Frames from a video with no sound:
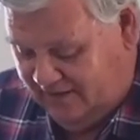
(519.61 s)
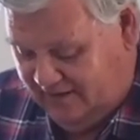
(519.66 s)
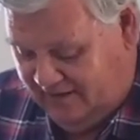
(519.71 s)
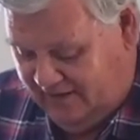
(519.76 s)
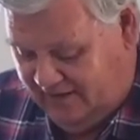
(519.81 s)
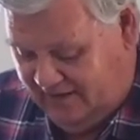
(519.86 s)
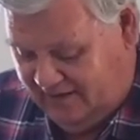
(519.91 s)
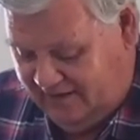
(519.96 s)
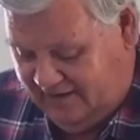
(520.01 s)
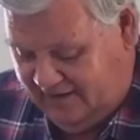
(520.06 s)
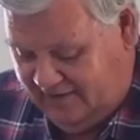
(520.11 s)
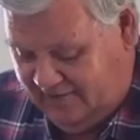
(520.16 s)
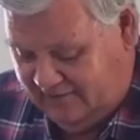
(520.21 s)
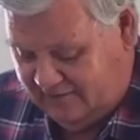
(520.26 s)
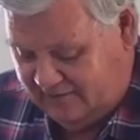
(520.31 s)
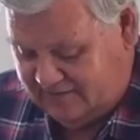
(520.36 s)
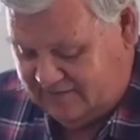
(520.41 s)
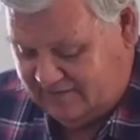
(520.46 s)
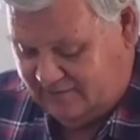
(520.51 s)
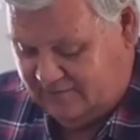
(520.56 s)
and he
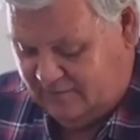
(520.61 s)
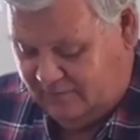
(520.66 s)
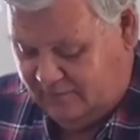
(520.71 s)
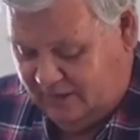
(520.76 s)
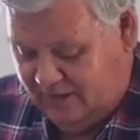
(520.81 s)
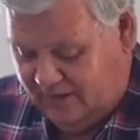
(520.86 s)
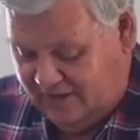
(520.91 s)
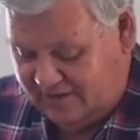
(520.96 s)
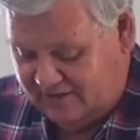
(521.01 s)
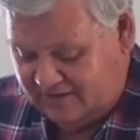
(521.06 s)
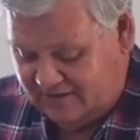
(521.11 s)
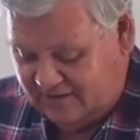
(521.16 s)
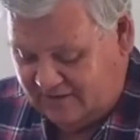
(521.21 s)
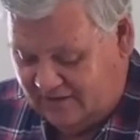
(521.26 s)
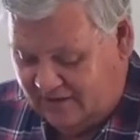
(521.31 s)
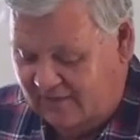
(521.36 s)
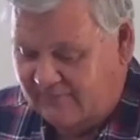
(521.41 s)
was prepared to die.